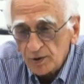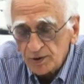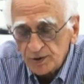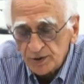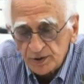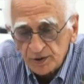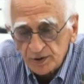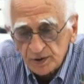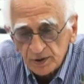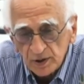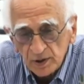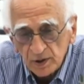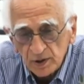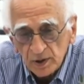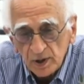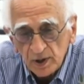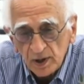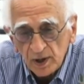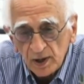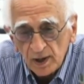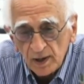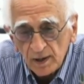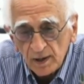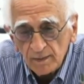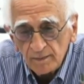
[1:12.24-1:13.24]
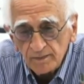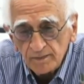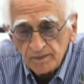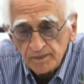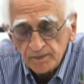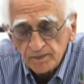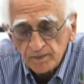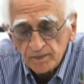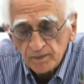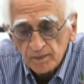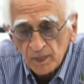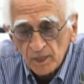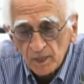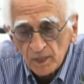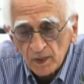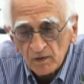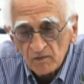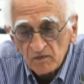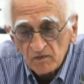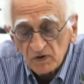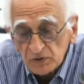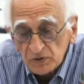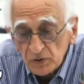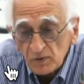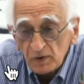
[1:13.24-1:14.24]
about,
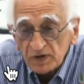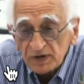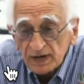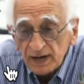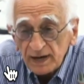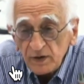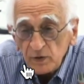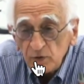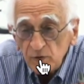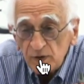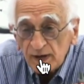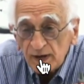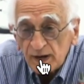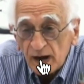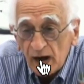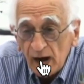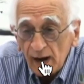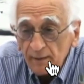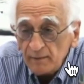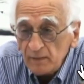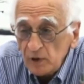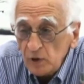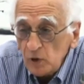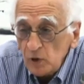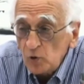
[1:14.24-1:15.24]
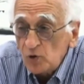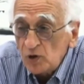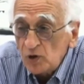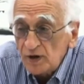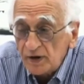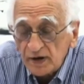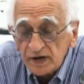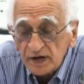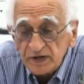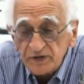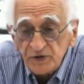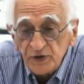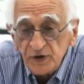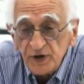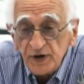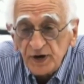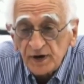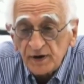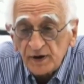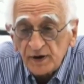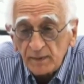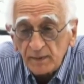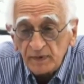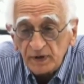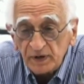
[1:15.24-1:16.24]
first of all, tell you that I'm a nuclear
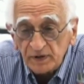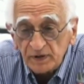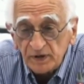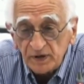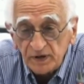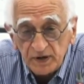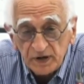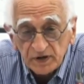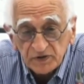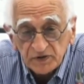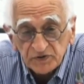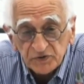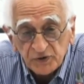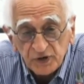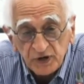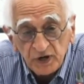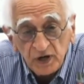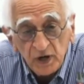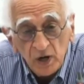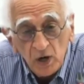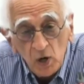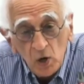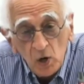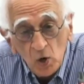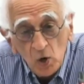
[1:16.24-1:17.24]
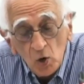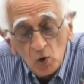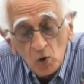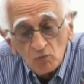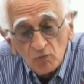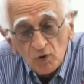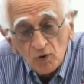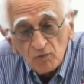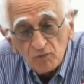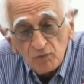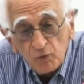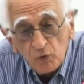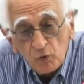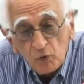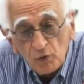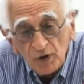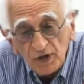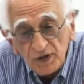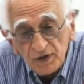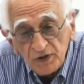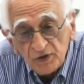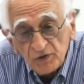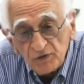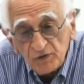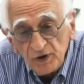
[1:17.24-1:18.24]
engineer. I've been in the industry for
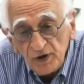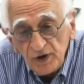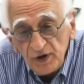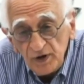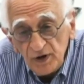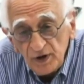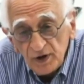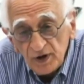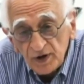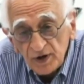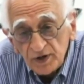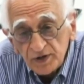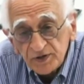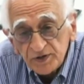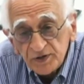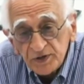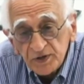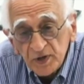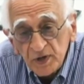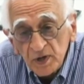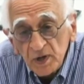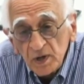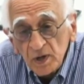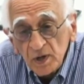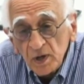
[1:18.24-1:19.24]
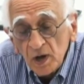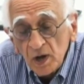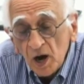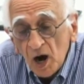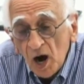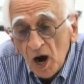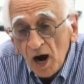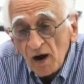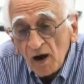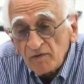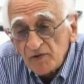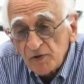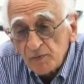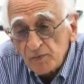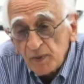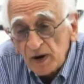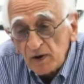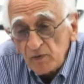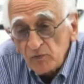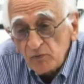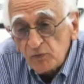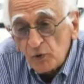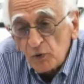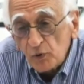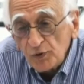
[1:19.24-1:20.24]
43 years. I
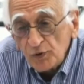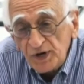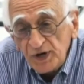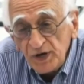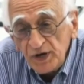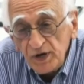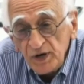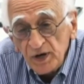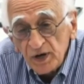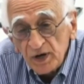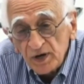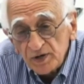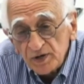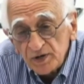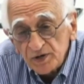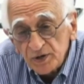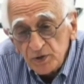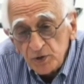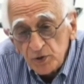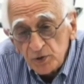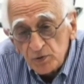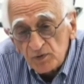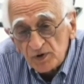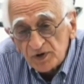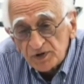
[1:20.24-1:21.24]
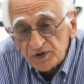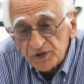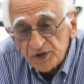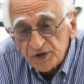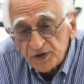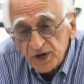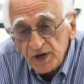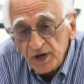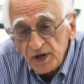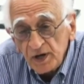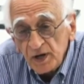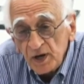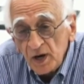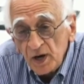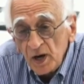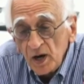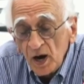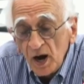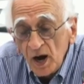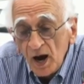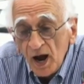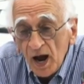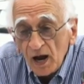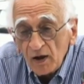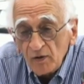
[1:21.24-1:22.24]
have spent 14 years in
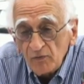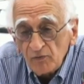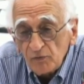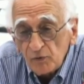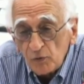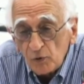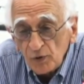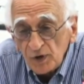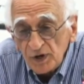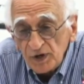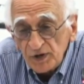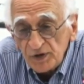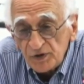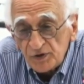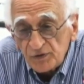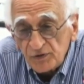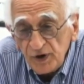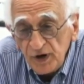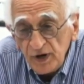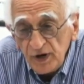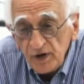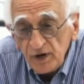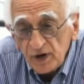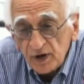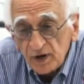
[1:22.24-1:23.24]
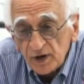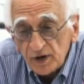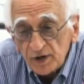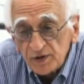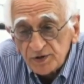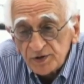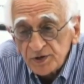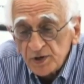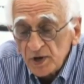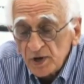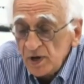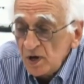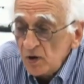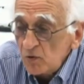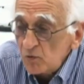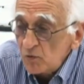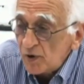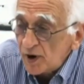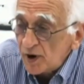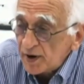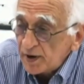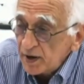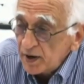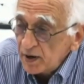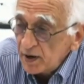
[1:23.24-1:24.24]
university and 43 years
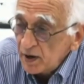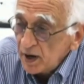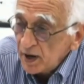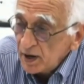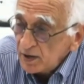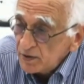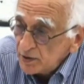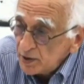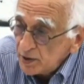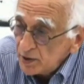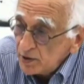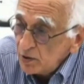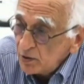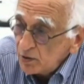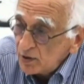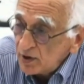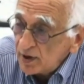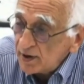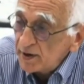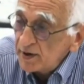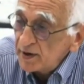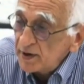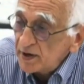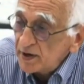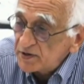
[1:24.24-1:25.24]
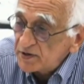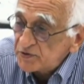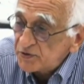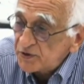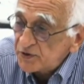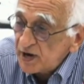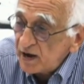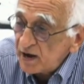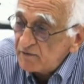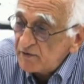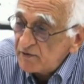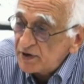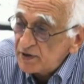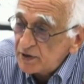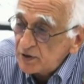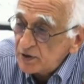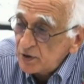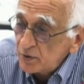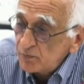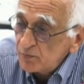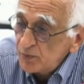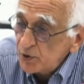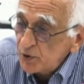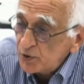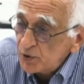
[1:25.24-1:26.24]
working in the nuclear industry.
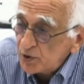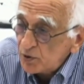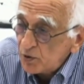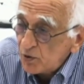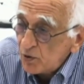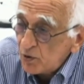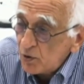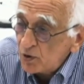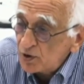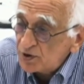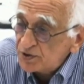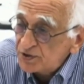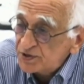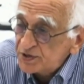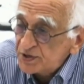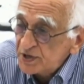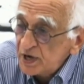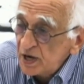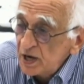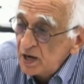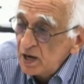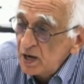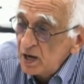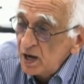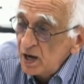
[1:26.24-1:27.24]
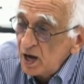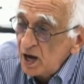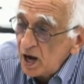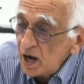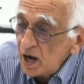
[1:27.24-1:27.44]
I've written computer codes